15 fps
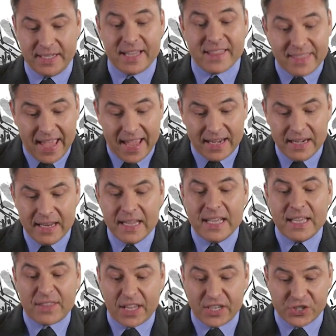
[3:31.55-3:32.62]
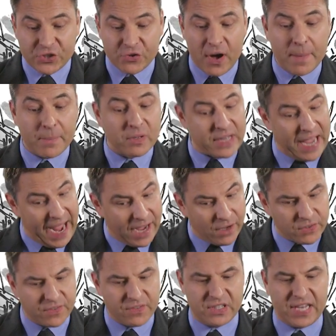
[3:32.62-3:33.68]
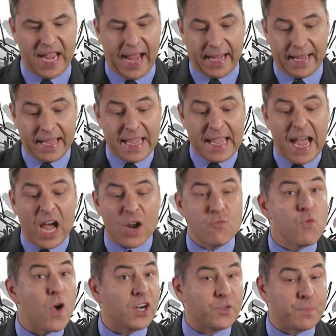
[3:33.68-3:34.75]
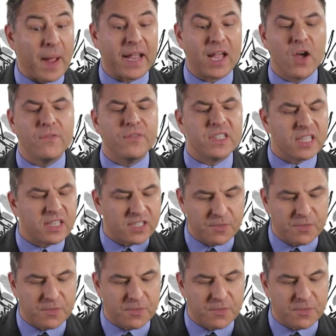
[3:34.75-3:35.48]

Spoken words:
Then they scrambled out of the tank and rushed back over to the